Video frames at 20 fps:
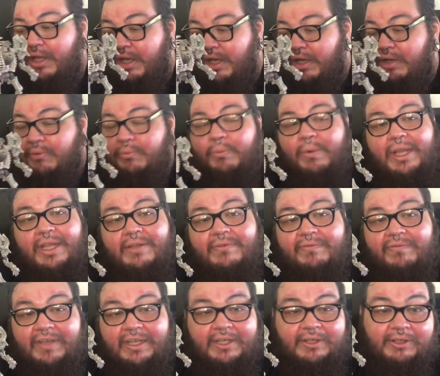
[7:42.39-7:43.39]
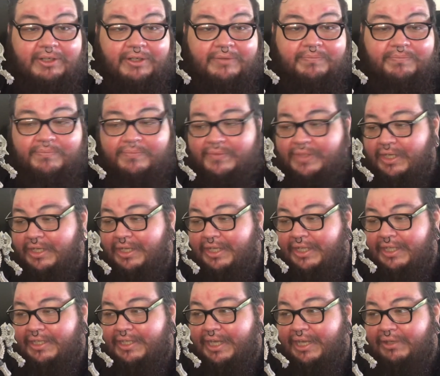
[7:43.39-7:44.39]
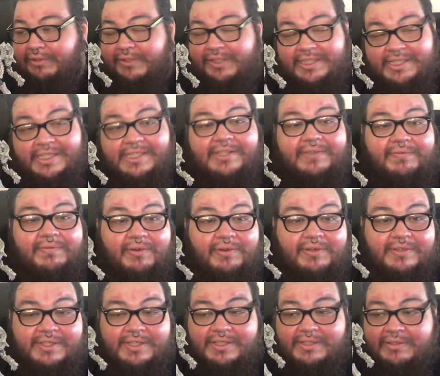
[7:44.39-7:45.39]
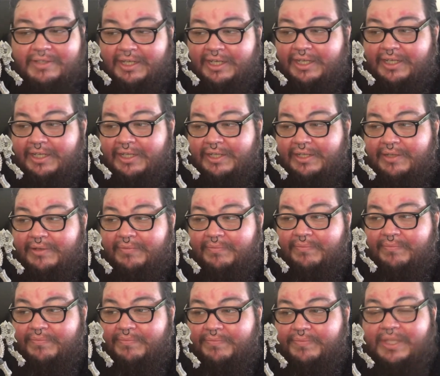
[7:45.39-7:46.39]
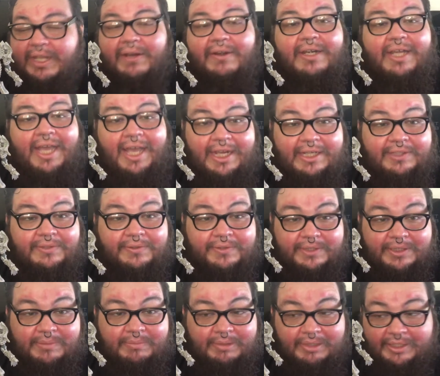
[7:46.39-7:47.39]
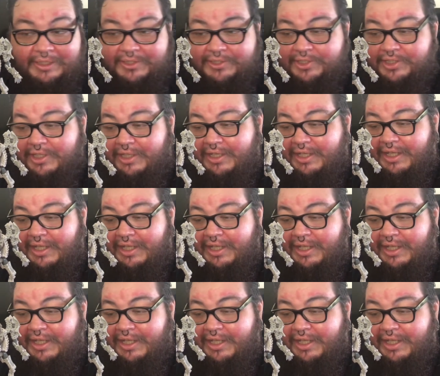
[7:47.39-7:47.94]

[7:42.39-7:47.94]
Wingfinger. Now, this is the first pterodactyl in the bunch,